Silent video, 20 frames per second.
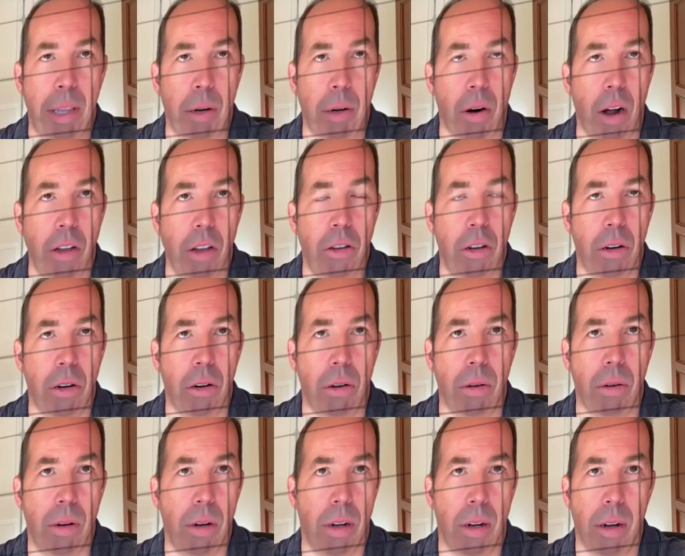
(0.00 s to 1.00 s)
there were
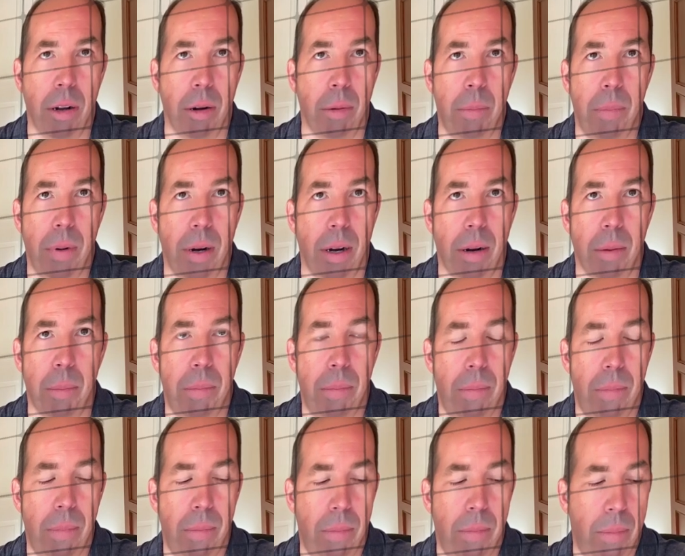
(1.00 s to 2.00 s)
also uh, a, uh,
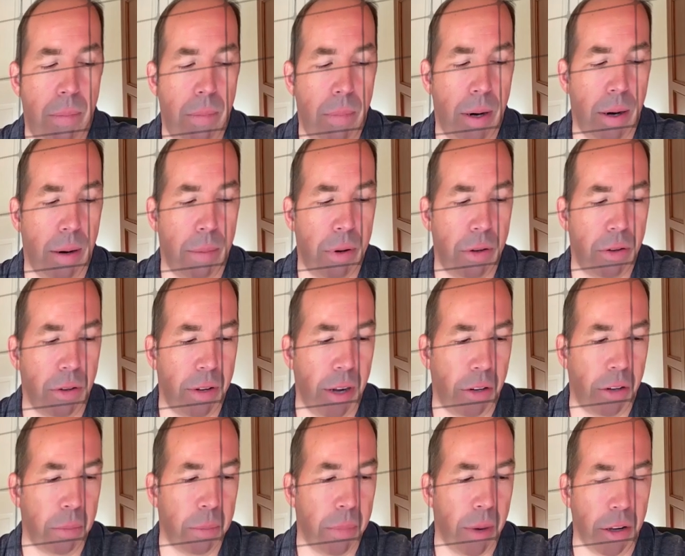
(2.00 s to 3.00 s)
a uh,
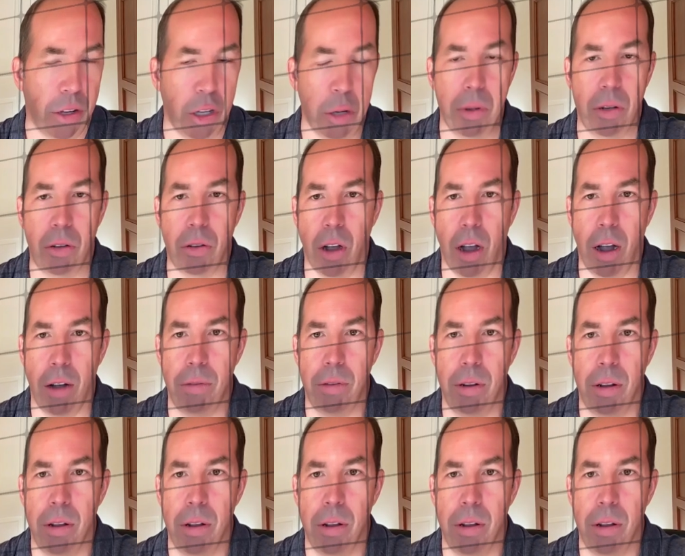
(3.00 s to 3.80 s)
presentation by Ubisoft.